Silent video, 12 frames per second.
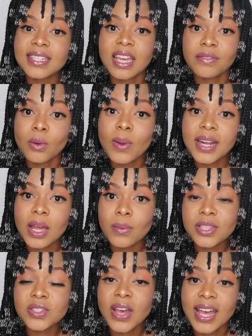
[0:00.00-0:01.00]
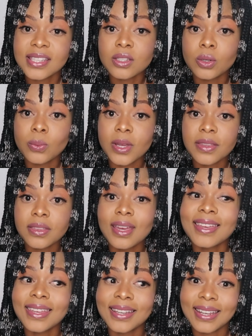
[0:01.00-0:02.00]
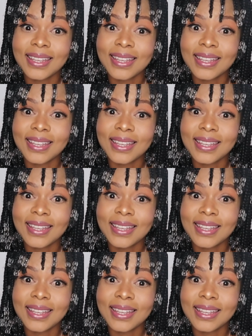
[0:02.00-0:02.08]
everyone I went to high school with can